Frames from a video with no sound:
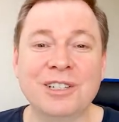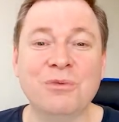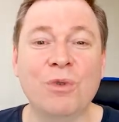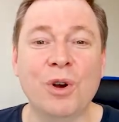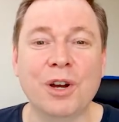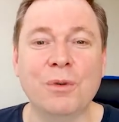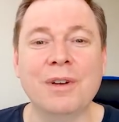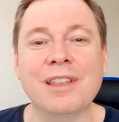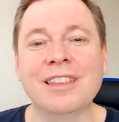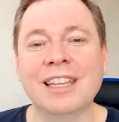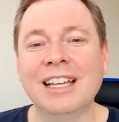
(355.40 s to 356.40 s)
work
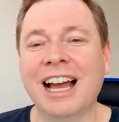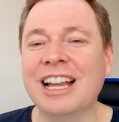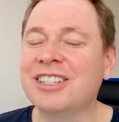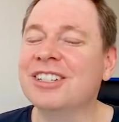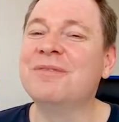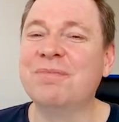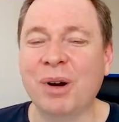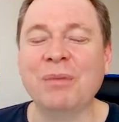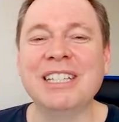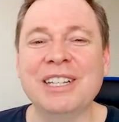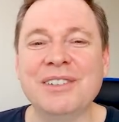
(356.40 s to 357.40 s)
with. I should
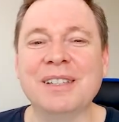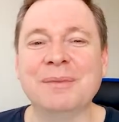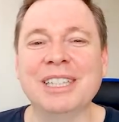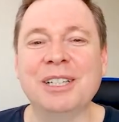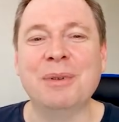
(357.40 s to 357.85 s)
probably use them a little bit